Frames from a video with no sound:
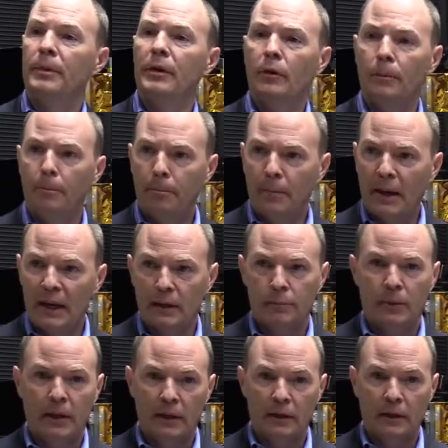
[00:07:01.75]
peel back
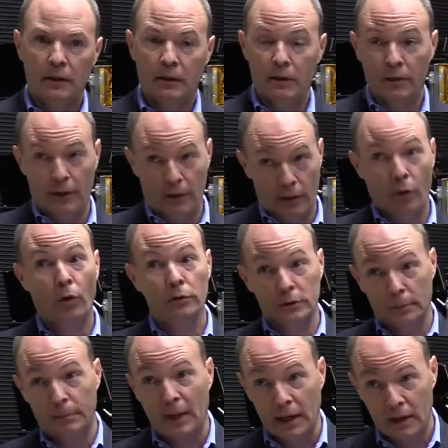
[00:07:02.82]
blanket, then hold
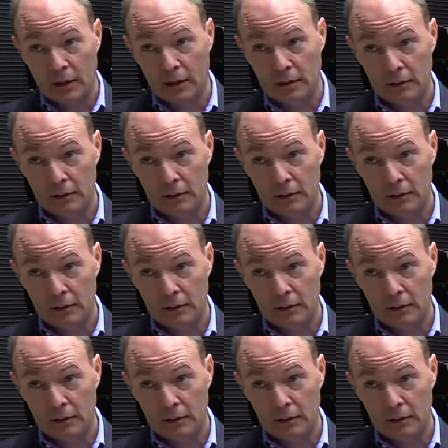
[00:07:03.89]
it back,